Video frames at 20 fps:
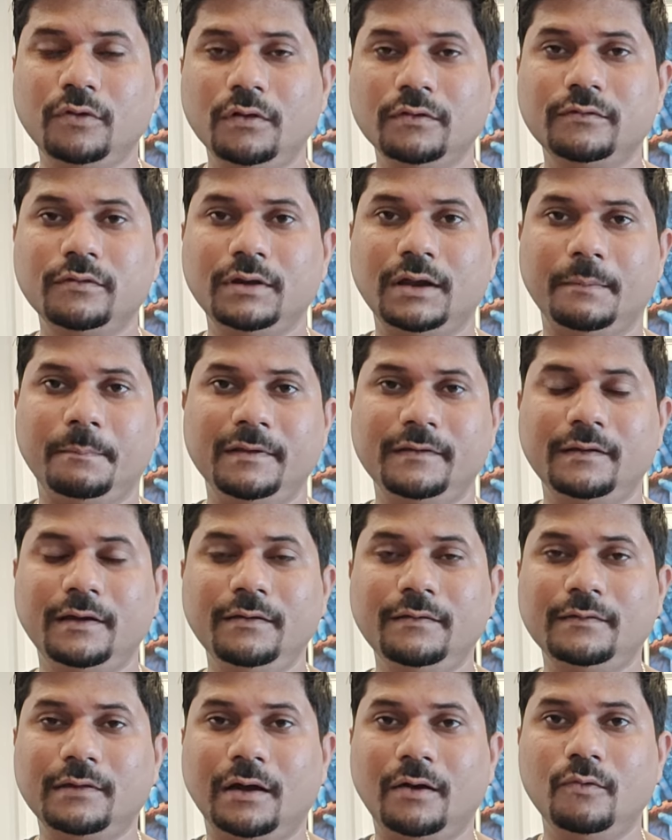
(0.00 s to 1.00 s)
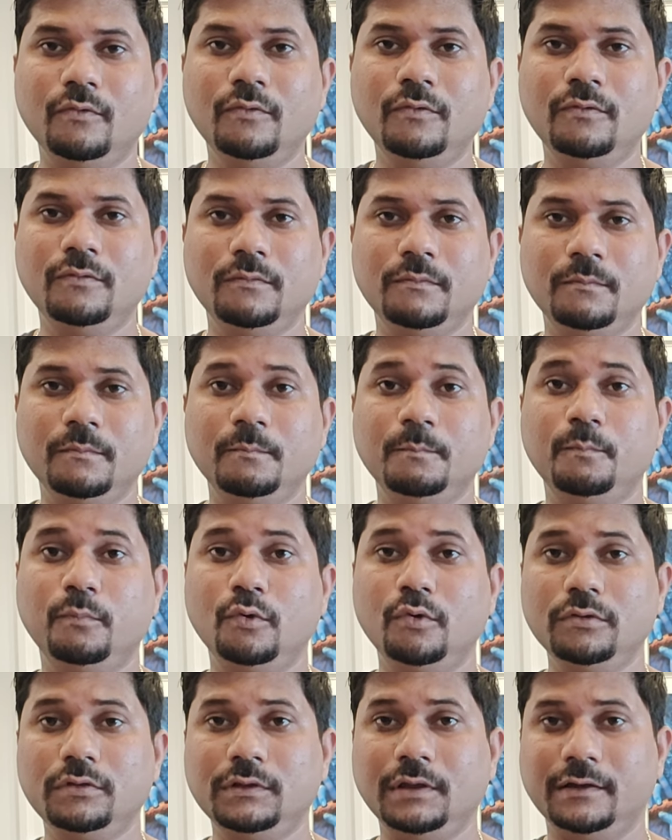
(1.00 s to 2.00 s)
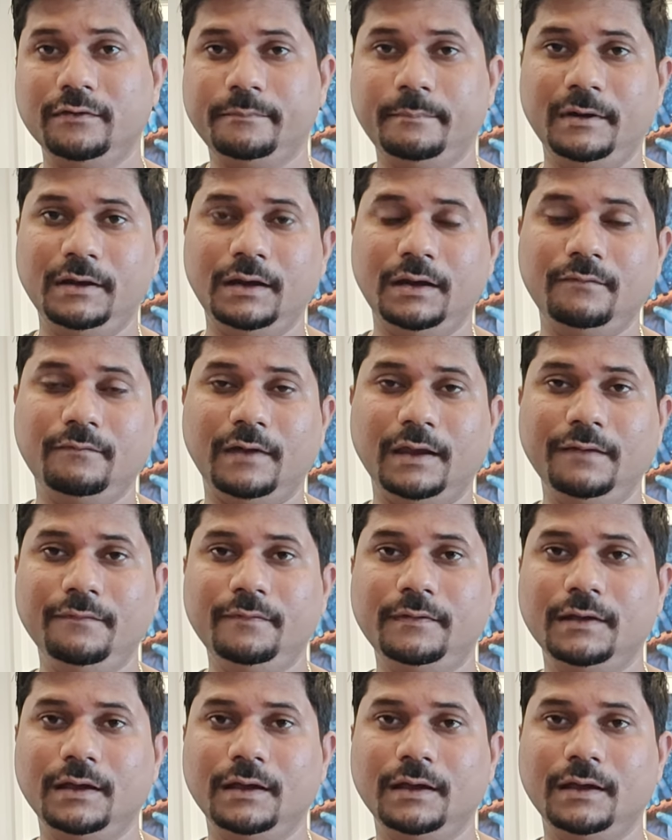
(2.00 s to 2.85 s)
also represents how both husband and wife,